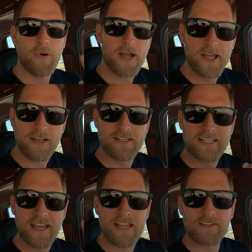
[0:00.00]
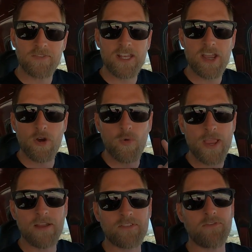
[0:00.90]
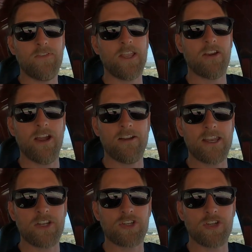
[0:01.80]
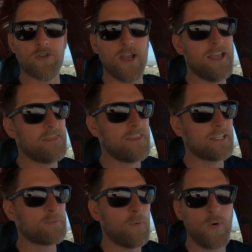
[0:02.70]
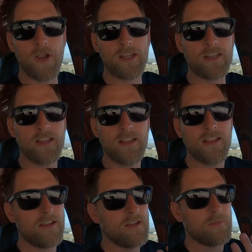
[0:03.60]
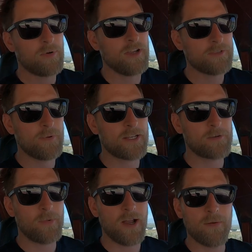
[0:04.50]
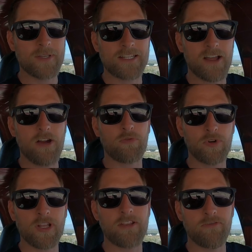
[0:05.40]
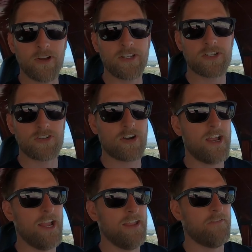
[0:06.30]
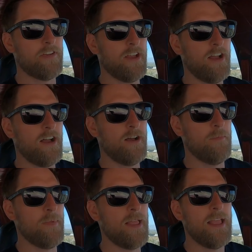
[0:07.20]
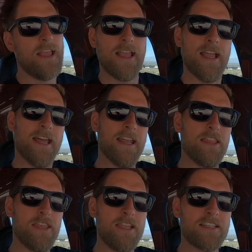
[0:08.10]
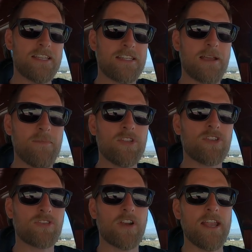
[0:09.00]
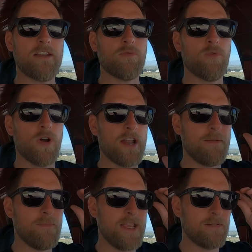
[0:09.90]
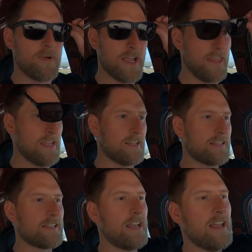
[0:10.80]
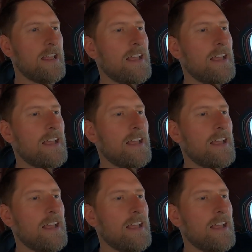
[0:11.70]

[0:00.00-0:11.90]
But in today's video, we have to figure out an issue. At this point, Prospector Bob is not really fun to drive. And I think to demonstrate what I mean by this,